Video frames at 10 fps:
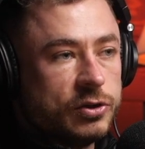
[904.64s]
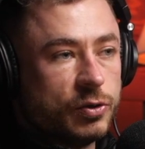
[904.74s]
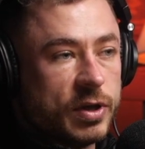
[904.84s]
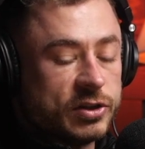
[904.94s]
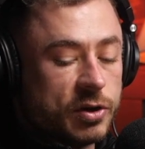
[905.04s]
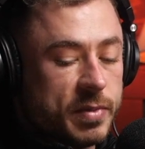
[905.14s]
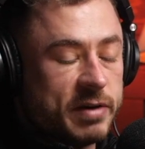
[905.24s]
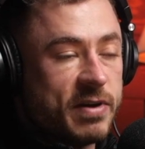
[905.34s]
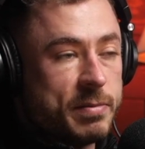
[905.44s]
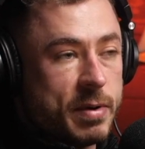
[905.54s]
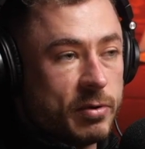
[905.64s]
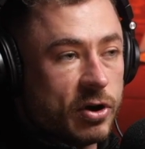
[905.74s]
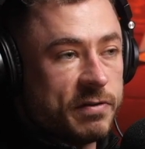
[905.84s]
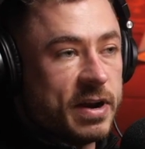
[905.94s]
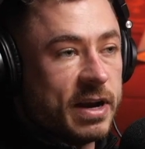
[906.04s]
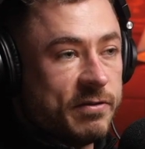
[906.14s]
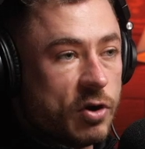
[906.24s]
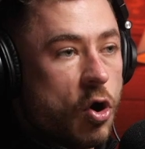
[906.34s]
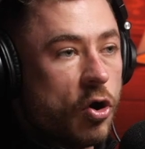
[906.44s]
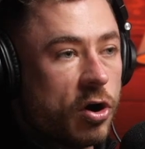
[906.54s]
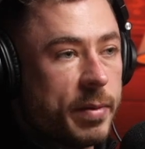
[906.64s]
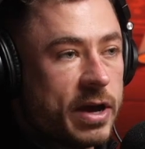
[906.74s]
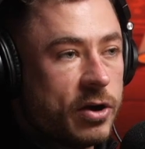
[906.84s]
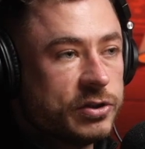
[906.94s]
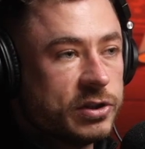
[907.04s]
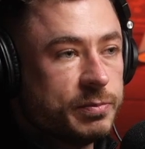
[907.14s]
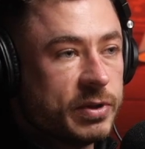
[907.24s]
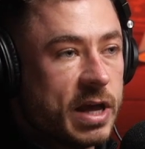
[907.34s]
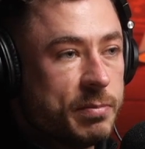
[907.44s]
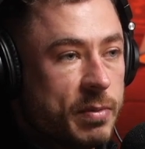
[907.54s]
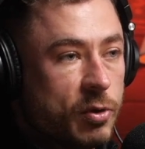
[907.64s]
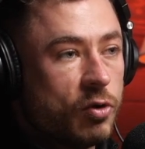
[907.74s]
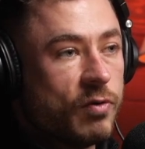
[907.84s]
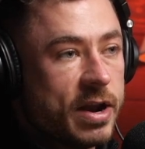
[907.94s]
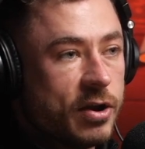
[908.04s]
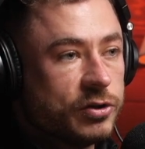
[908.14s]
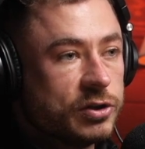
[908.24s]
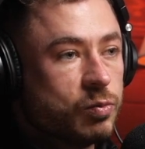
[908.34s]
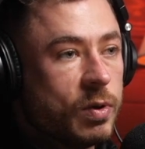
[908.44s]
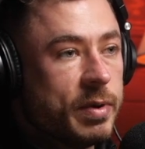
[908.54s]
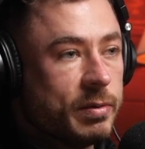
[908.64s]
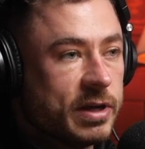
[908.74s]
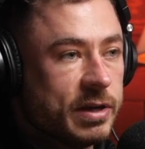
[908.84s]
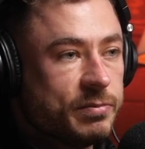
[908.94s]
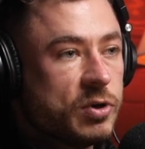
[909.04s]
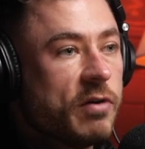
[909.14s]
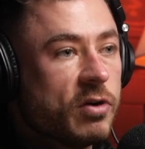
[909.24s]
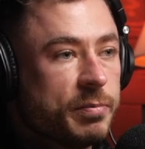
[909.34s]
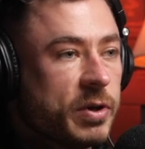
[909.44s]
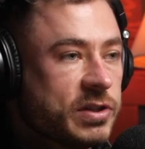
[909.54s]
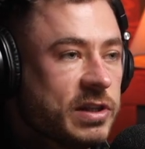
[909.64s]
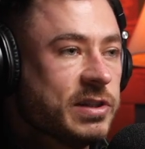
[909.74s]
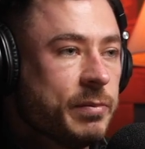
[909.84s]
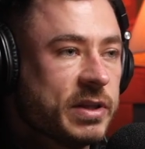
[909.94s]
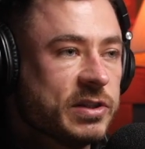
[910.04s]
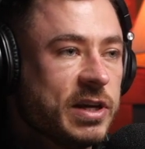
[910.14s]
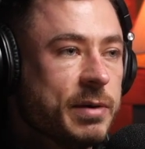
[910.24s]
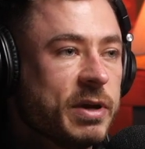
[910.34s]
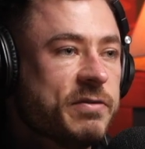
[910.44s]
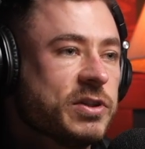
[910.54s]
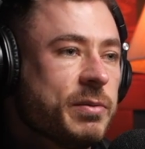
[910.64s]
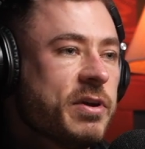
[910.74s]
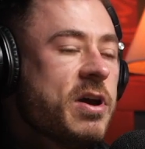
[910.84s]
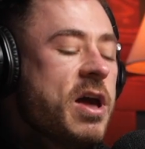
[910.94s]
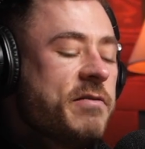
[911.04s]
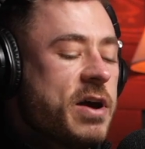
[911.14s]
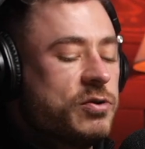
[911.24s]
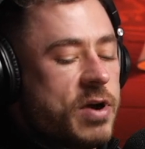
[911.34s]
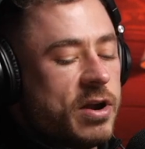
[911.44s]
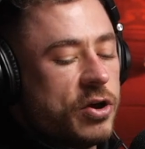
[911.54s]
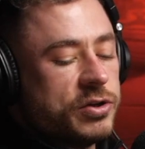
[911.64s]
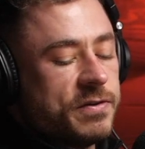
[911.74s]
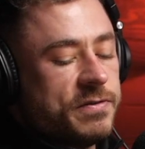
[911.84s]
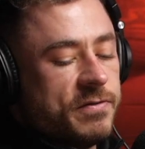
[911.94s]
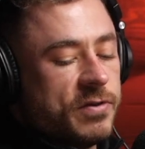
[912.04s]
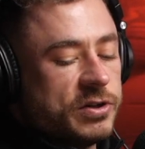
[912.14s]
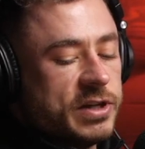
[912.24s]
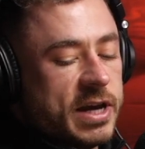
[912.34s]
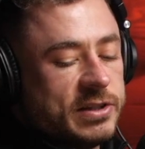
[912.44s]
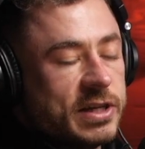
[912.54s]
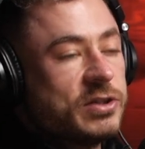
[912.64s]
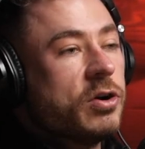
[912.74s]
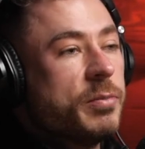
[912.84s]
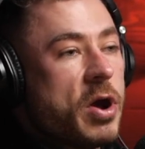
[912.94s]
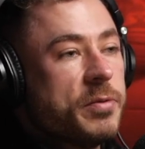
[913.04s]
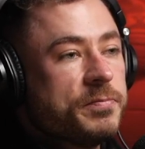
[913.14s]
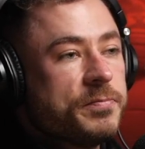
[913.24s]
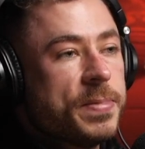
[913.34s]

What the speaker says: So then it's going to be, people are going to find it even harder to buy houses, but then people who are renting houses will be able to cover it, because they'll still make the same. Like for example, if I was renting a house for say £600